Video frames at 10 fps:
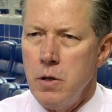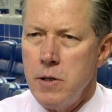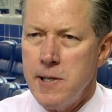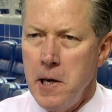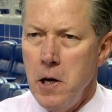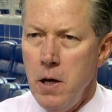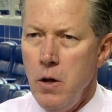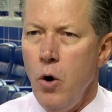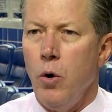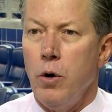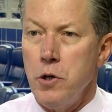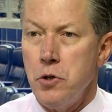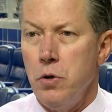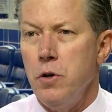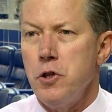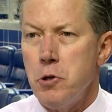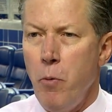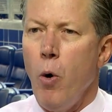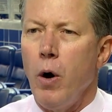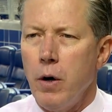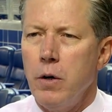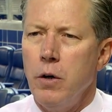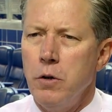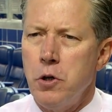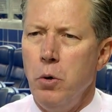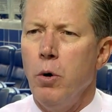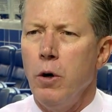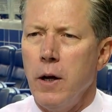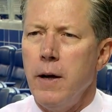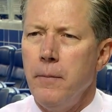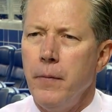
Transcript: skill or a certain sport too early.